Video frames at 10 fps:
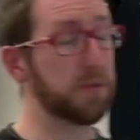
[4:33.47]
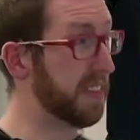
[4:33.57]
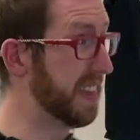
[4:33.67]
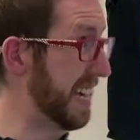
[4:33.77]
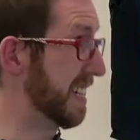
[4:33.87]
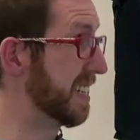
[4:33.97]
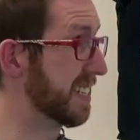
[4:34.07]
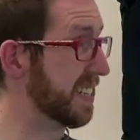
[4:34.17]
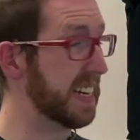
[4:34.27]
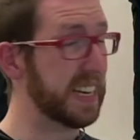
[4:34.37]
So
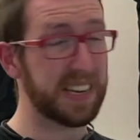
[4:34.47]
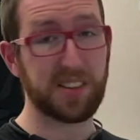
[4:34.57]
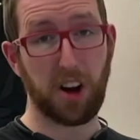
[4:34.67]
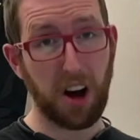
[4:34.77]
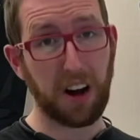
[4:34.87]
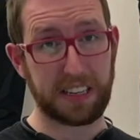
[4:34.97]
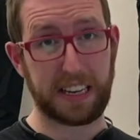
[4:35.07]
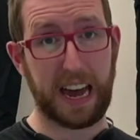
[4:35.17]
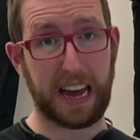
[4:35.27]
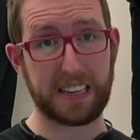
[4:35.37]
this is
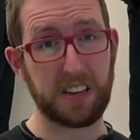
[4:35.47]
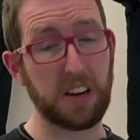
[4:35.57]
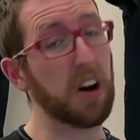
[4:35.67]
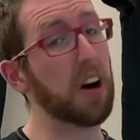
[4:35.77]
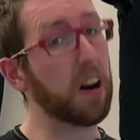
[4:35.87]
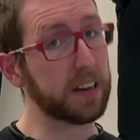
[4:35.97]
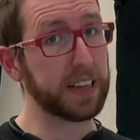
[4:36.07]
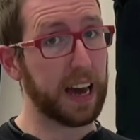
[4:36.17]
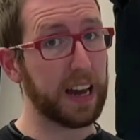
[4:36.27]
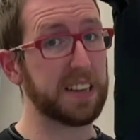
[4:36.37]
Octocat.
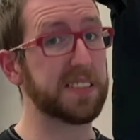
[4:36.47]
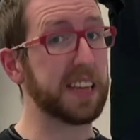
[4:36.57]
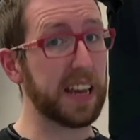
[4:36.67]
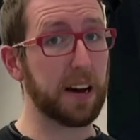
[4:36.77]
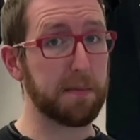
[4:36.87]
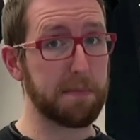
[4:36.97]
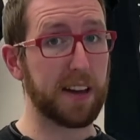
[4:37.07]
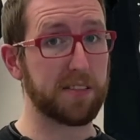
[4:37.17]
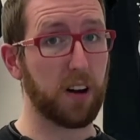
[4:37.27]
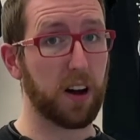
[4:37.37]
Octocat is the GitHub
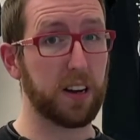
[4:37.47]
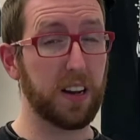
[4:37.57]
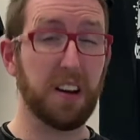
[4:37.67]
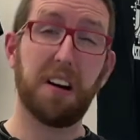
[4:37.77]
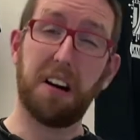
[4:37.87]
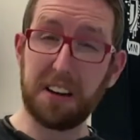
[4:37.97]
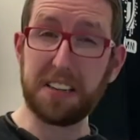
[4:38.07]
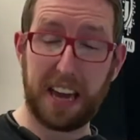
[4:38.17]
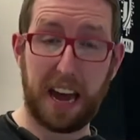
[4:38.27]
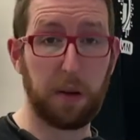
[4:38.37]
mascot.
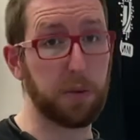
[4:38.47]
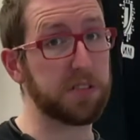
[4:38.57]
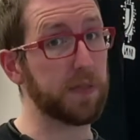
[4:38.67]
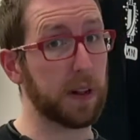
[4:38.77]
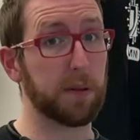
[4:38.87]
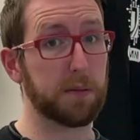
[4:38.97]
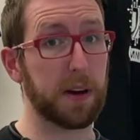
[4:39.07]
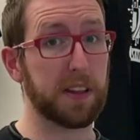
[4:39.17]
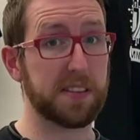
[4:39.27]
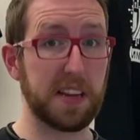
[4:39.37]
Octocat was developed
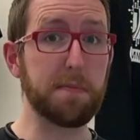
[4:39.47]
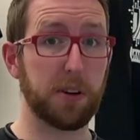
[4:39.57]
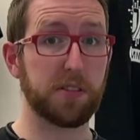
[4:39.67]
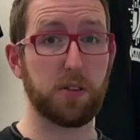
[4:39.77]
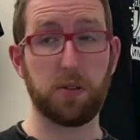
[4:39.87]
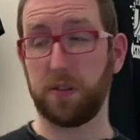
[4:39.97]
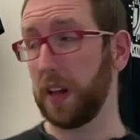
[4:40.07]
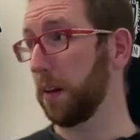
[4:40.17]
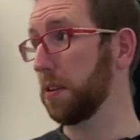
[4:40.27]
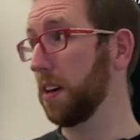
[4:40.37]
by the same person who
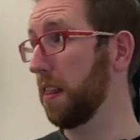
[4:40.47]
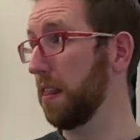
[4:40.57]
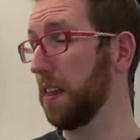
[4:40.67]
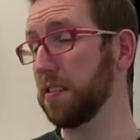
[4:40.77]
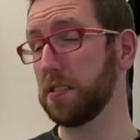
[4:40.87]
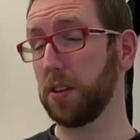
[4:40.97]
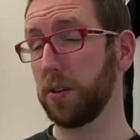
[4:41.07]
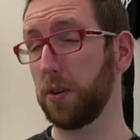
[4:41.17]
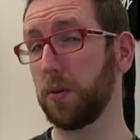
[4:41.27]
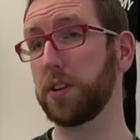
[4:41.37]
developed this
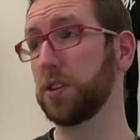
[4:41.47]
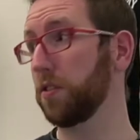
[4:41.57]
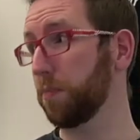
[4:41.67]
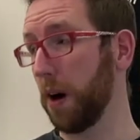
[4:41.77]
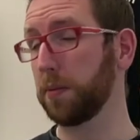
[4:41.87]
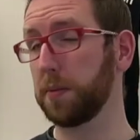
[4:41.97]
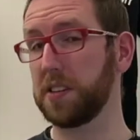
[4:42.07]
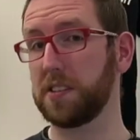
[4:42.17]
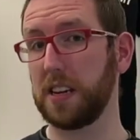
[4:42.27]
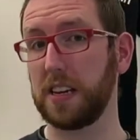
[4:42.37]
logo, which you've probably
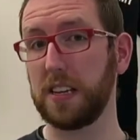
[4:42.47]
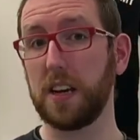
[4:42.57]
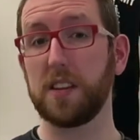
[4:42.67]
seen,